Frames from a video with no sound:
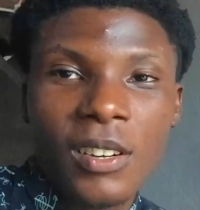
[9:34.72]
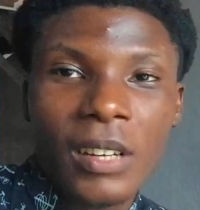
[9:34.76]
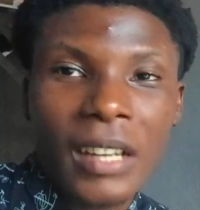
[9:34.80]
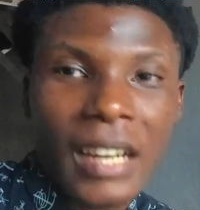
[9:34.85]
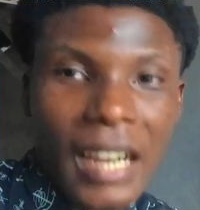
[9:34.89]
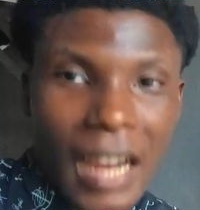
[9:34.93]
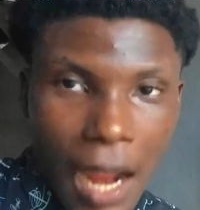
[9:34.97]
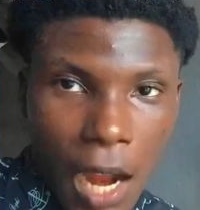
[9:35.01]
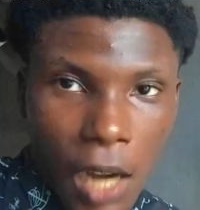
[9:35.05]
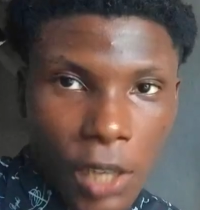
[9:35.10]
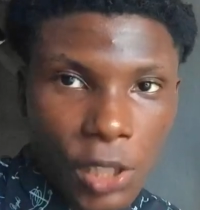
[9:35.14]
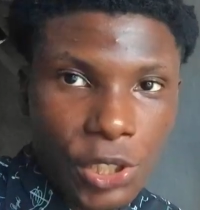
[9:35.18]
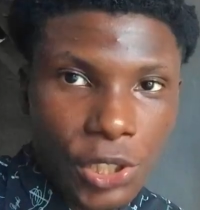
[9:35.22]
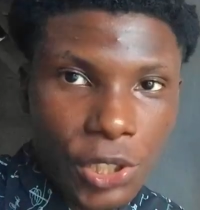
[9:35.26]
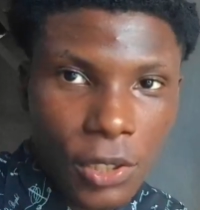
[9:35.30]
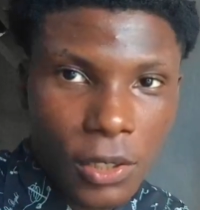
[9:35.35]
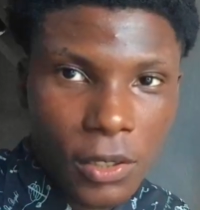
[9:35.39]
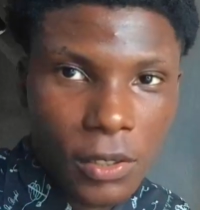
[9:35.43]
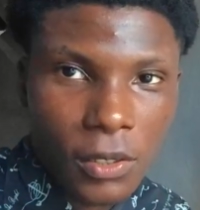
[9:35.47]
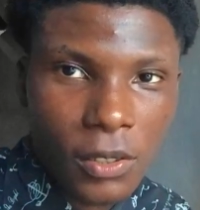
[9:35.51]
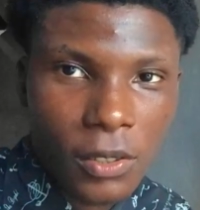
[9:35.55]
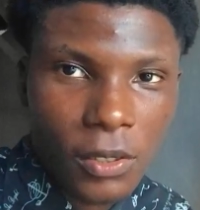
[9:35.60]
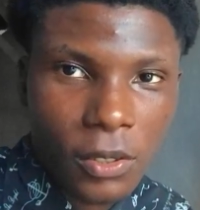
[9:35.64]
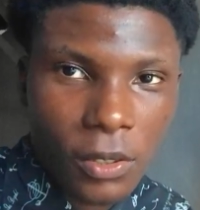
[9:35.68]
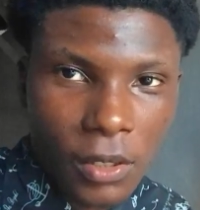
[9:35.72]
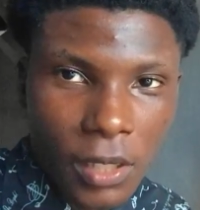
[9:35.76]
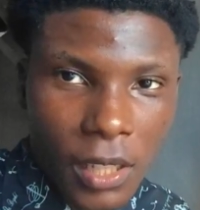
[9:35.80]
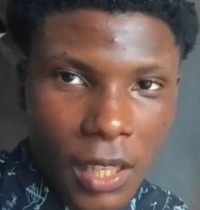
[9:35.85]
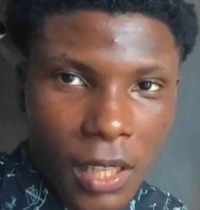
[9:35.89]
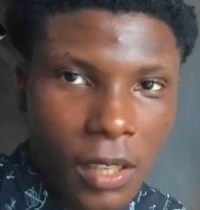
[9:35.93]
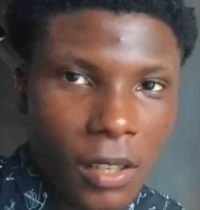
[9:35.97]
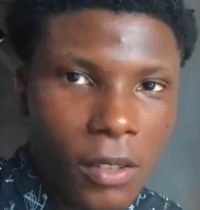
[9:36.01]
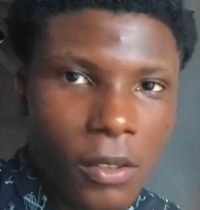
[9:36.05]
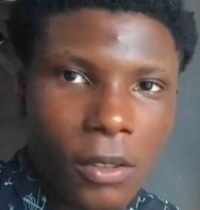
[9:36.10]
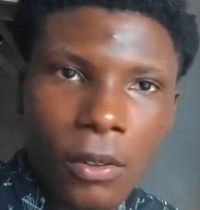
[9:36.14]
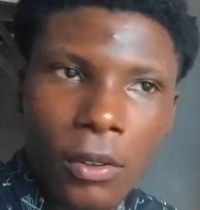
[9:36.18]
cash,
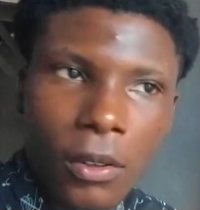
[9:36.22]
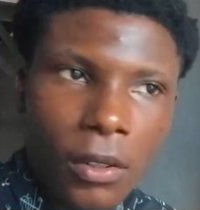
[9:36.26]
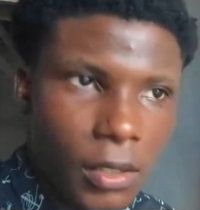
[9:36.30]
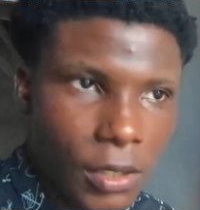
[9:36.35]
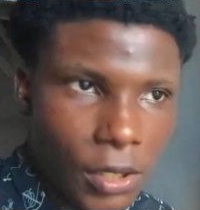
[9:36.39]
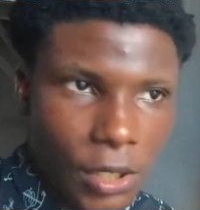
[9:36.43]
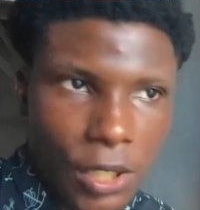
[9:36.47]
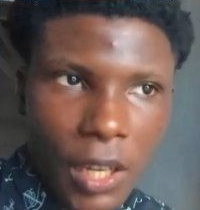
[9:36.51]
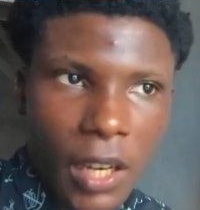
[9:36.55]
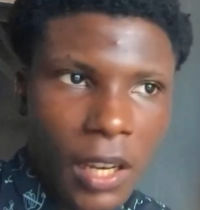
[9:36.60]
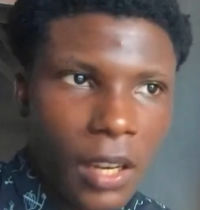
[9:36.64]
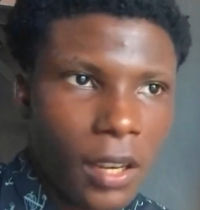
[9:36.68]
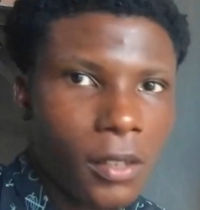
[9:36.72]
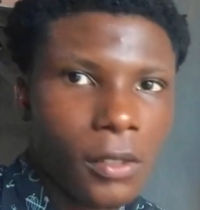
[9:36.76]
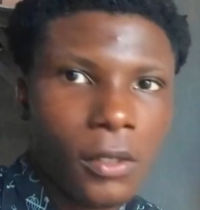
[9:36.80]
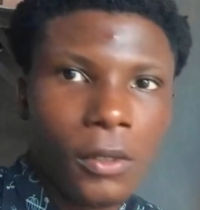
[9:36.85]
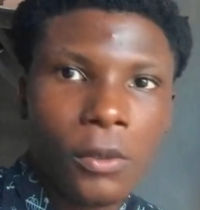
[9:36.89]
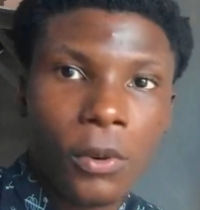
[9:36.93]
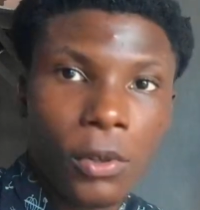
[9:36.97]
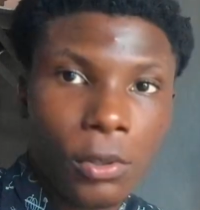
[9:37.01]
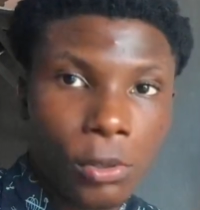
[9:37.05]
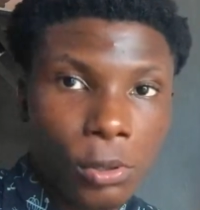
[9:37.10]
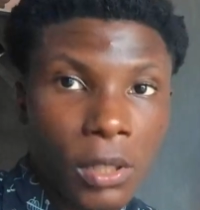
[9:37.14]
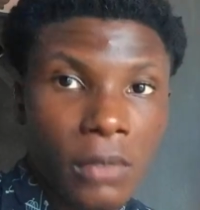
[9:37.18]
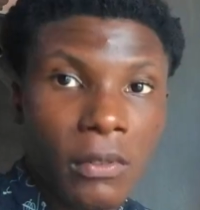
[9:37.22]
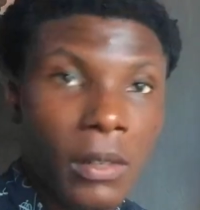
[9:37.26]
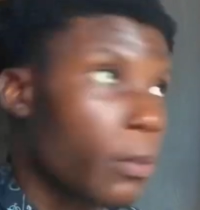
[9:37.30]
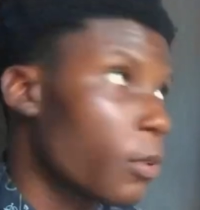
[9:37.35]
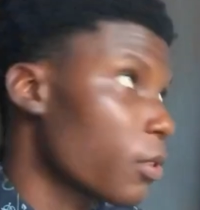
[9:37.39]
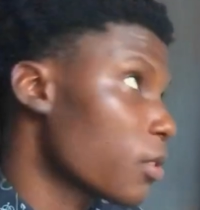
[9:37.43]
okay, or check or whatsoever.